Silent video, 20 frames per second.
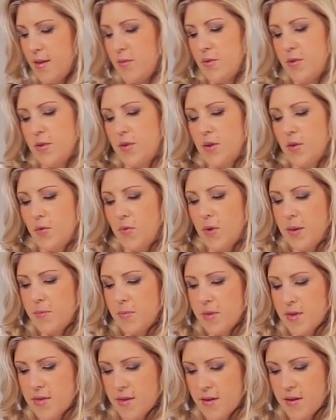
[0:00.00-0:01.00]
Just gonna
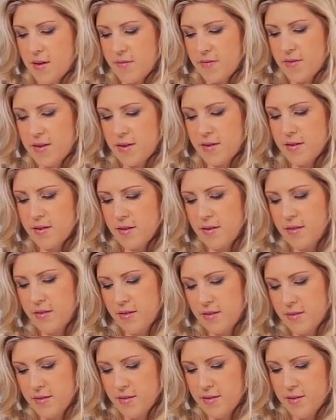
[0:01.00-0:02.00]
wipe this off here
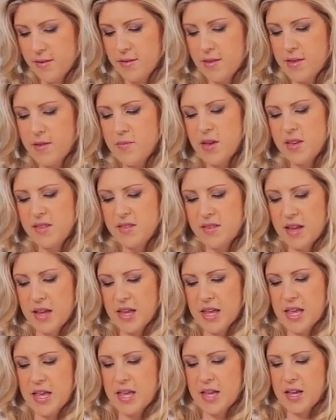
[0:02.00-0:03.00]
the best I
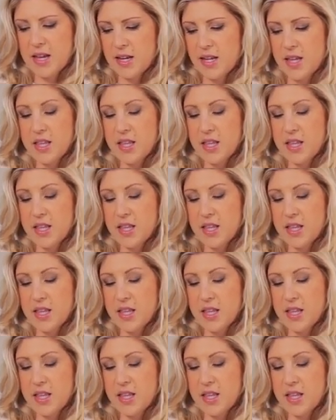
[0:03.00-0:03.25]
can,